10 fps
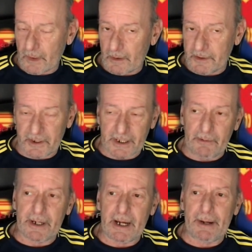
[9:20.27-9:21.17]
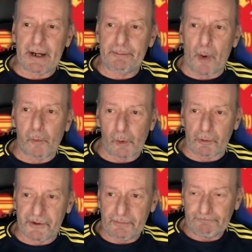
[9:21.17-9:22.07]
So we'll get back to Bob
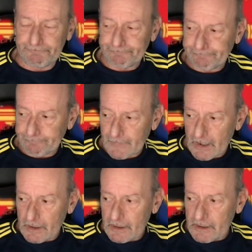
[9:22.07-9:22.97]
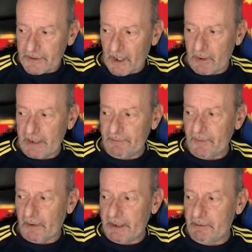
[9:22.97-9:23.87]
Wilson. So even
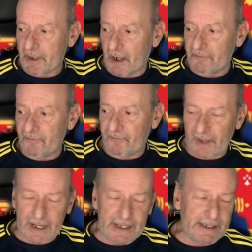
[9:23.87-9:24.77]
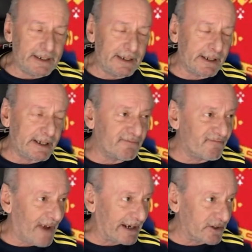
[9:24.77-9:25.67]
though he was unflailingly
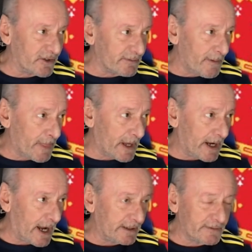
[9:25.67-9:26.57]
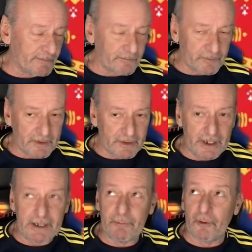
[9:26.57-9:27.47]
valiant, and
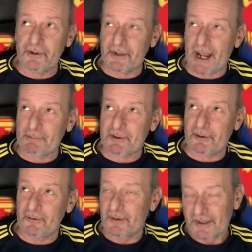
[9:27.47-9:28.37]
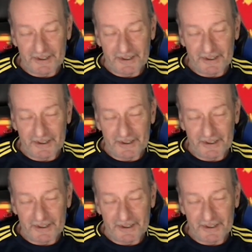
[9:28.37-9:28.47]
he was an absolute,